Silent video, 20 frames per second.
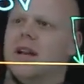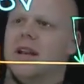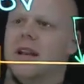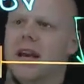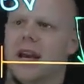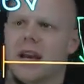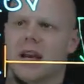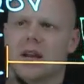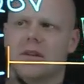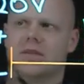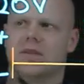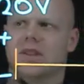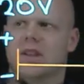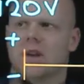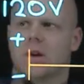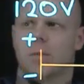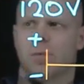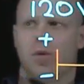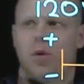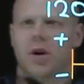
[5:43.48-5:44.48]
a negative
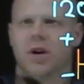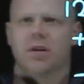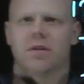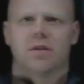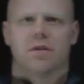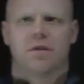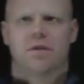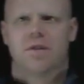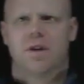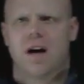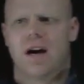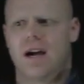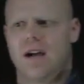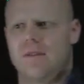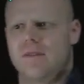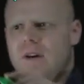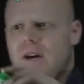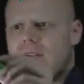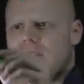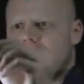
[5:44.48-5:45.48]

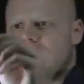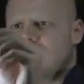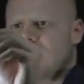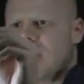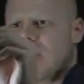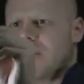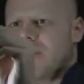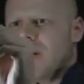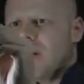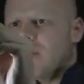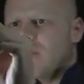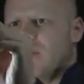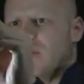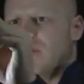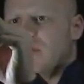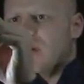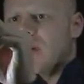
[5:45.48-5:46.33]
0.5, I should come up with